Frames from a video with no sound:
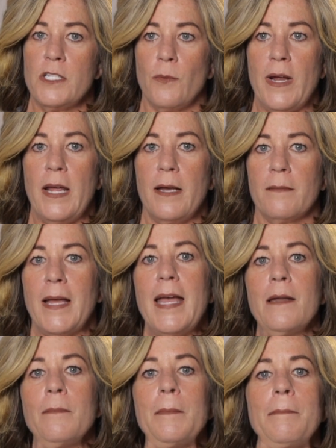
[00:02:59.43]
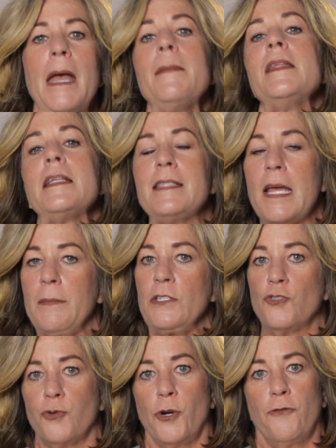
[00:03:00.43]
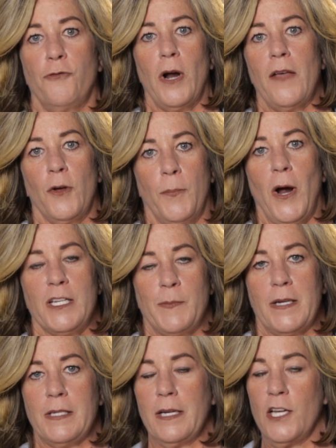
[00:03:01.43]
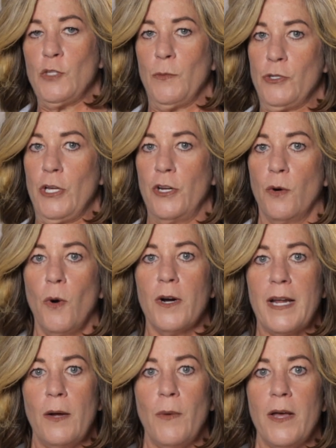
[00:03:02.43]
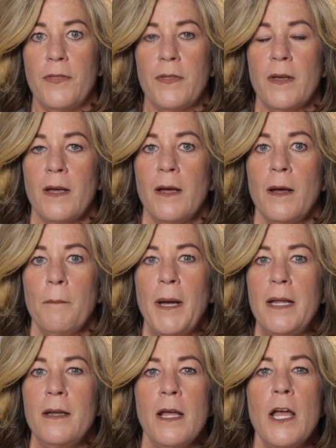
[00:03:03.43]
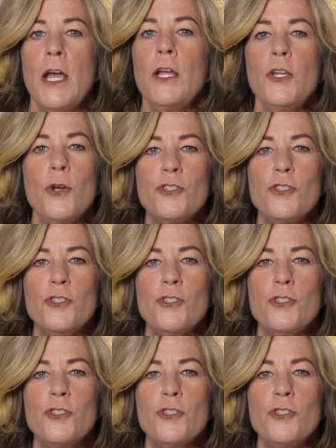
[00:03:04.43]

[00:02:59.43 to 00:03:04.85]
a week. And maybe the same is true other prospects and customers that you're working with. But you